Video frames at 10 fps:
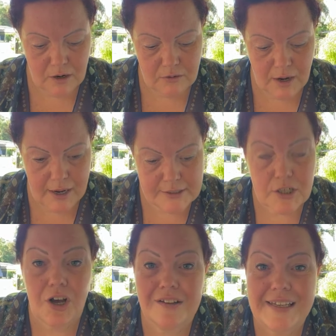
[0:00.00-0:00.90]
Right,
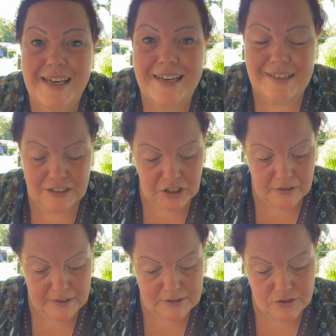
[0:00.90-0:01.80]

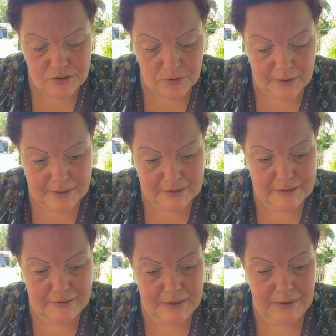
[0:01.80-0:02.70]
Colleen Stewart,
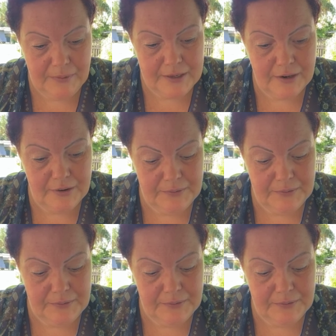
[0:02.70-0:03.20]
here we go.